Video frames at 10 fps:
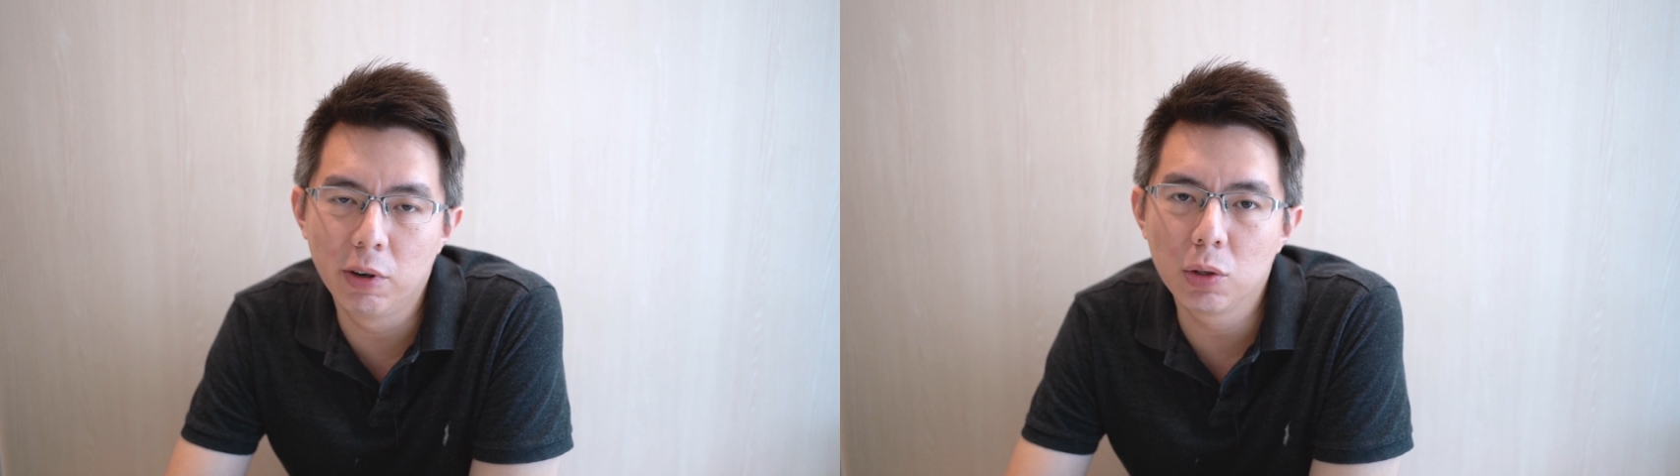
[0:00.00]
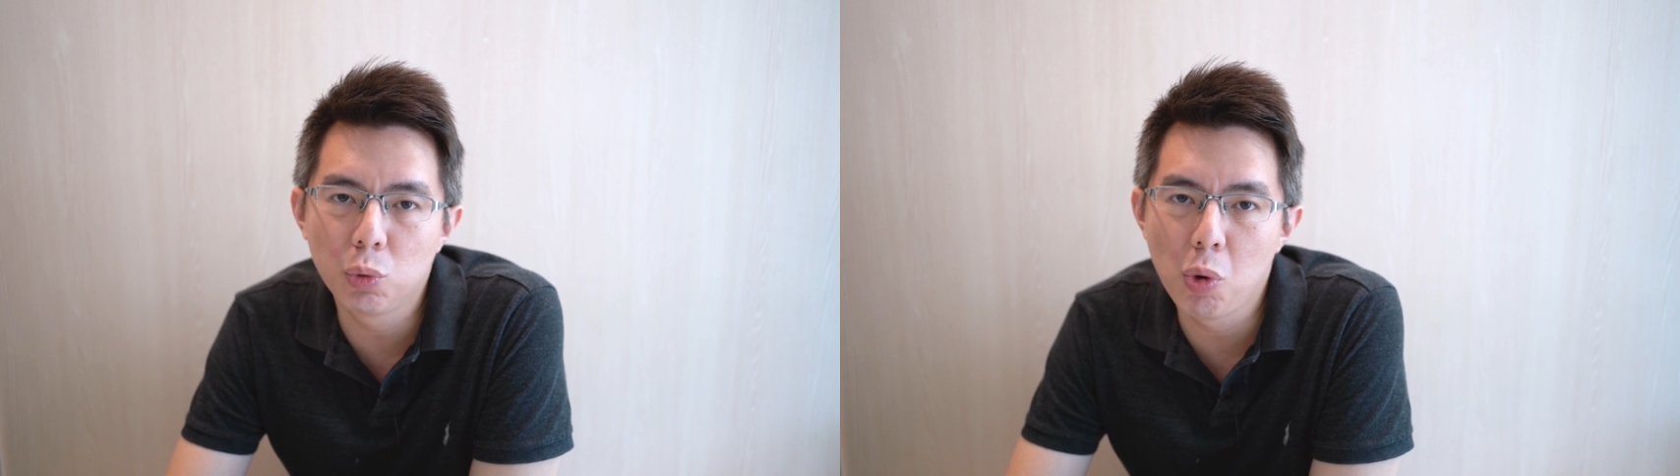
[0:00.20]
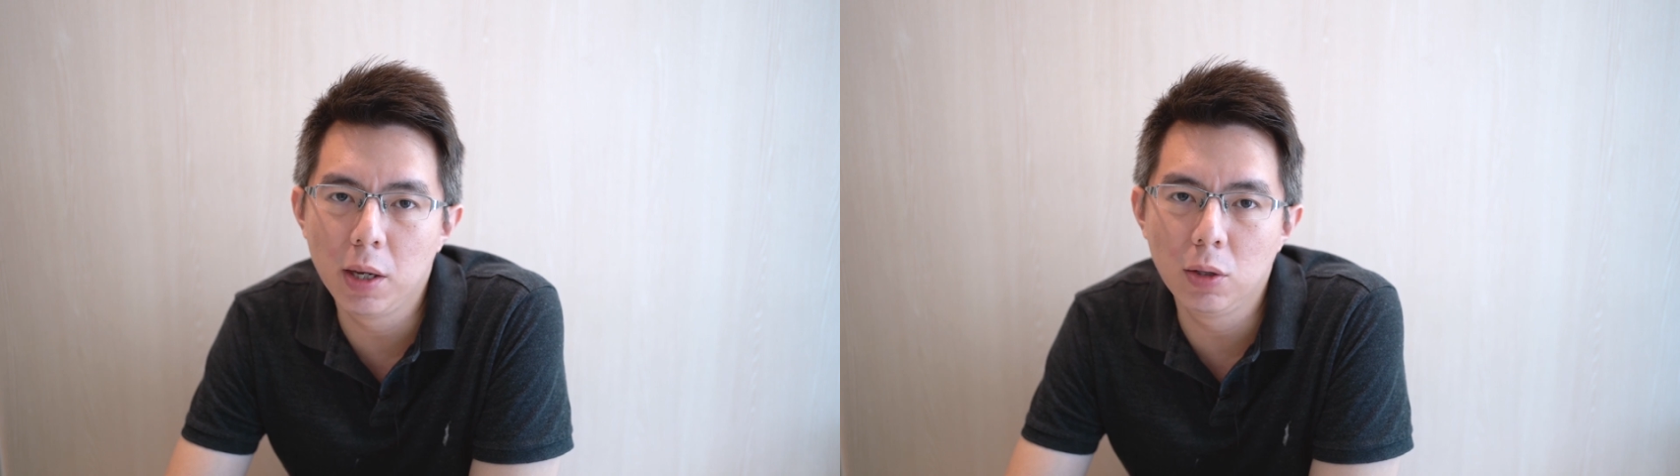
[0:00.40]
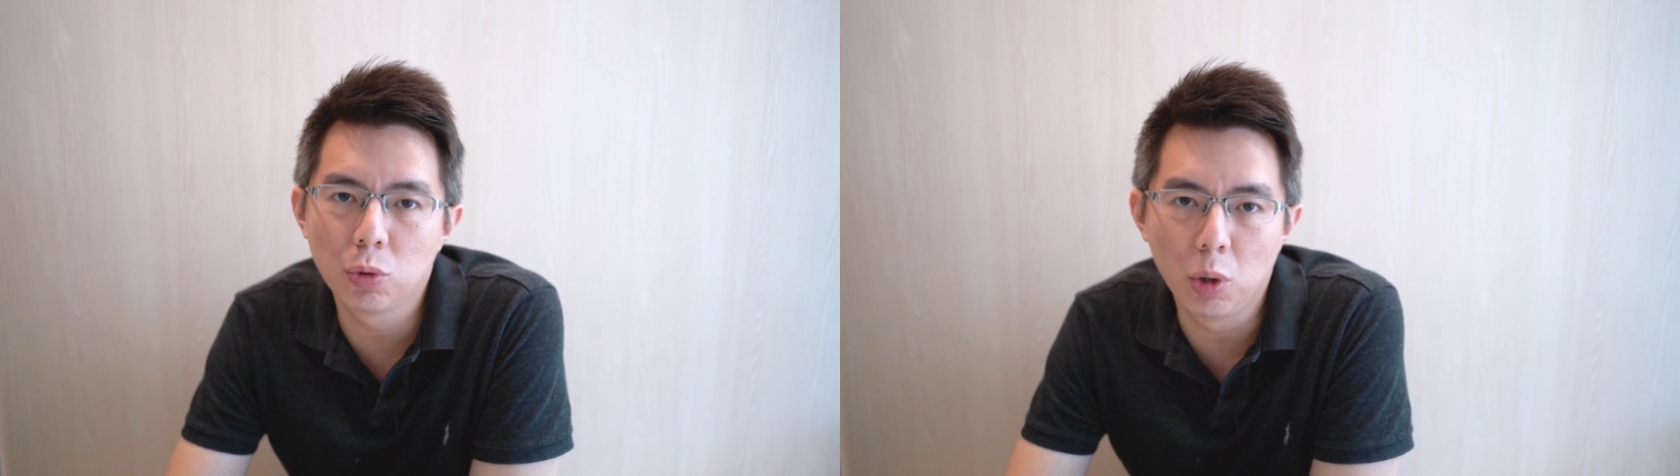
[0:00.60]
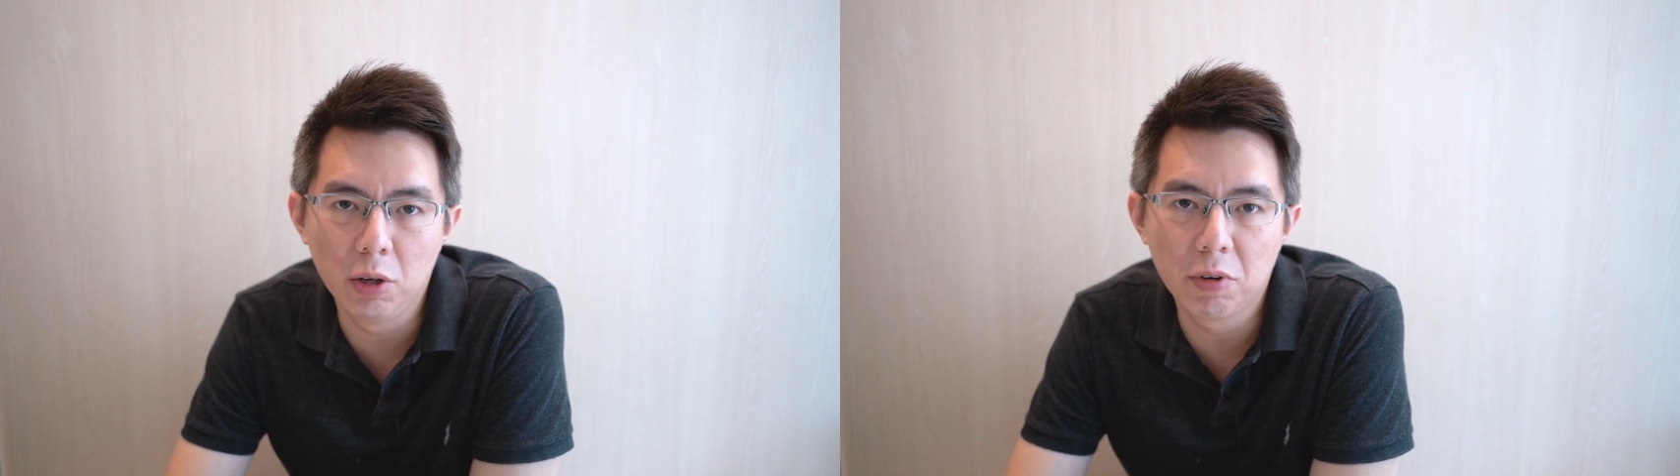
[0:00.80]
around 20 to
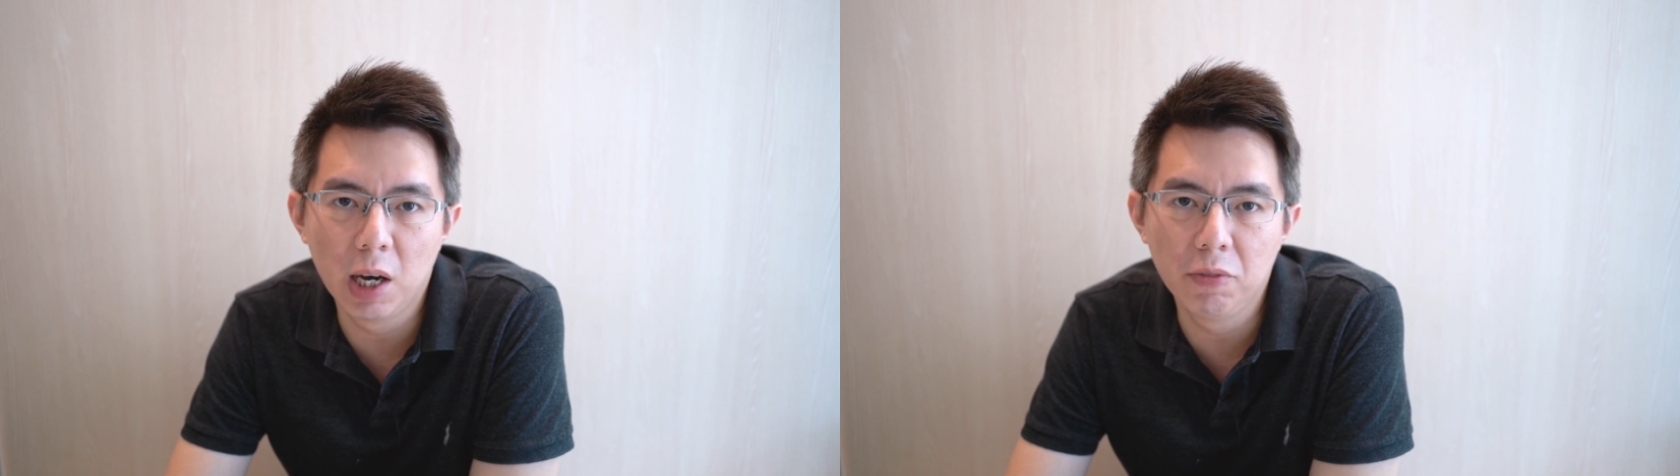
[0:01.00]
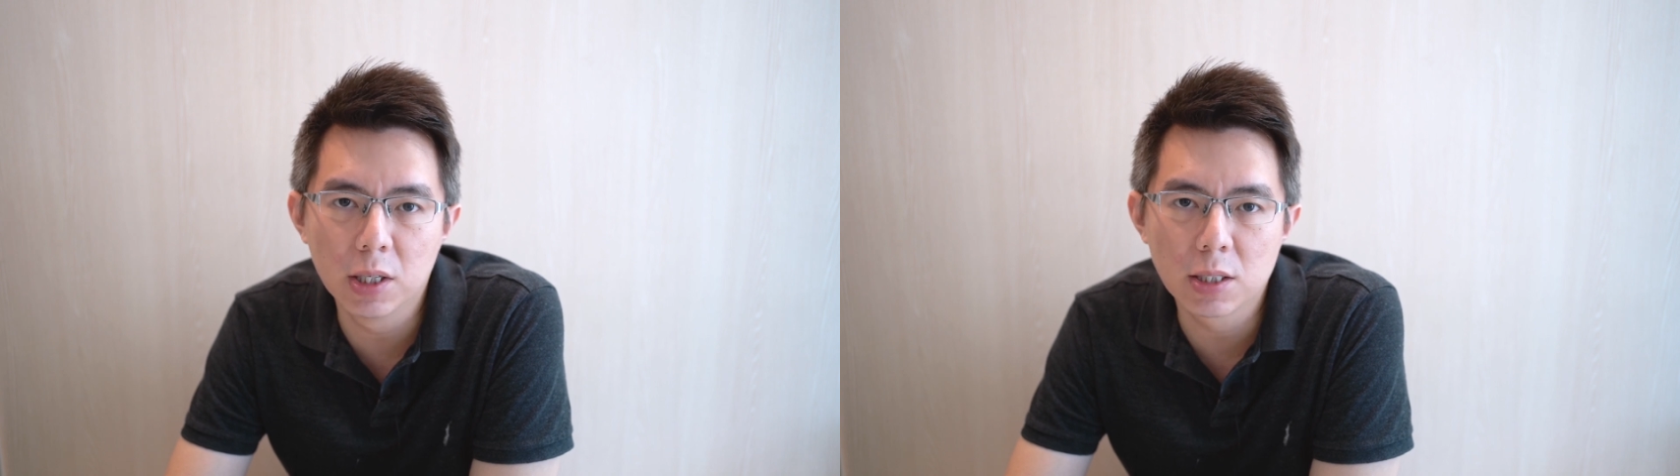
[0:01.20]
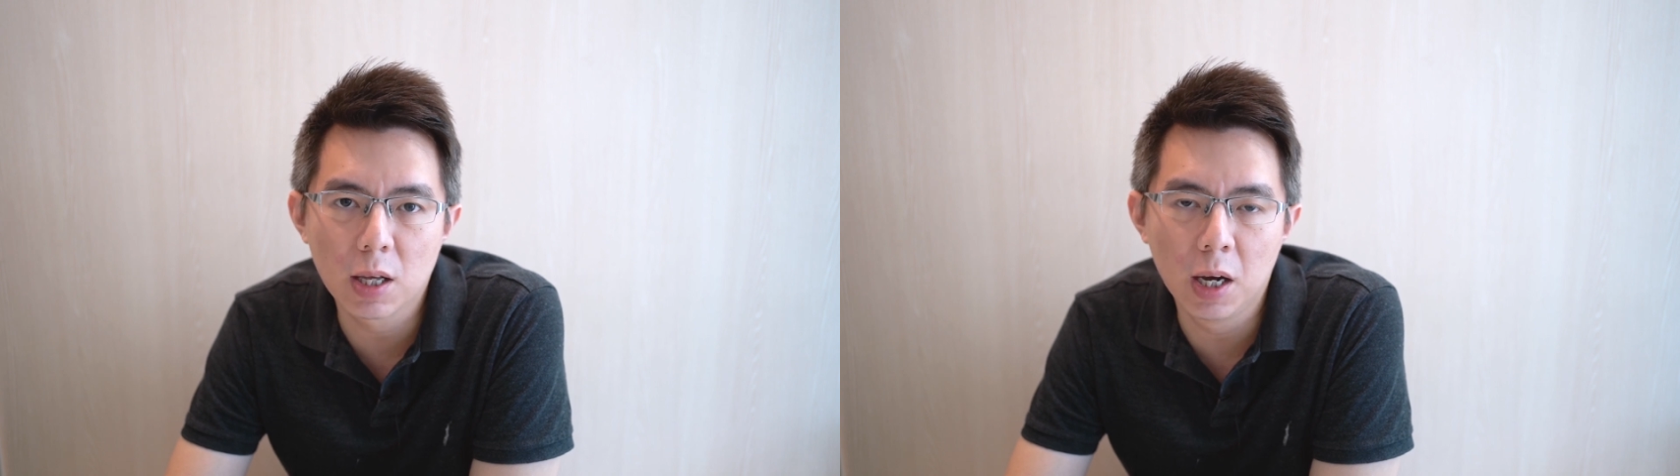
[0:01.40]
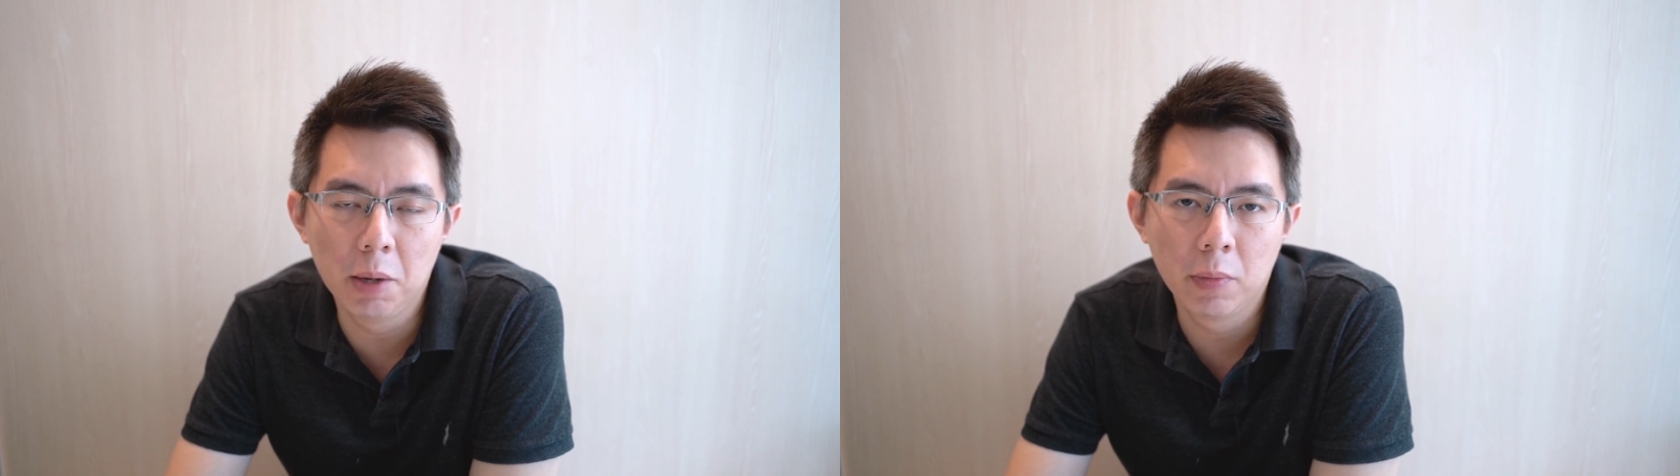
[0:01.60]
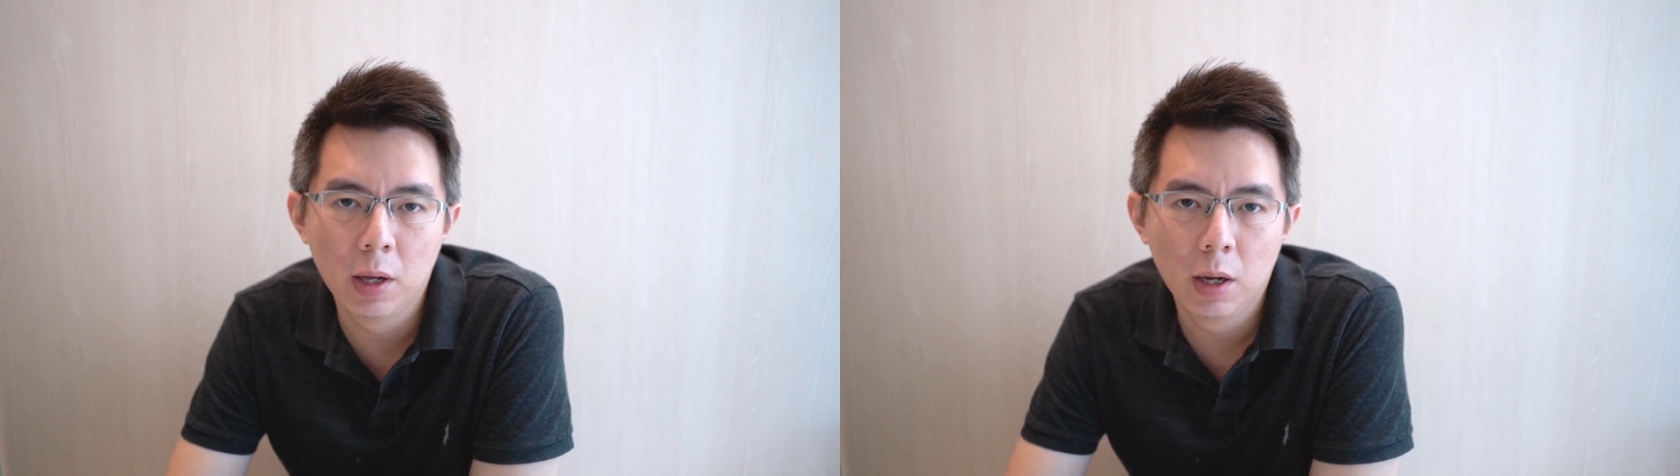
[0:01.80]
25 years time,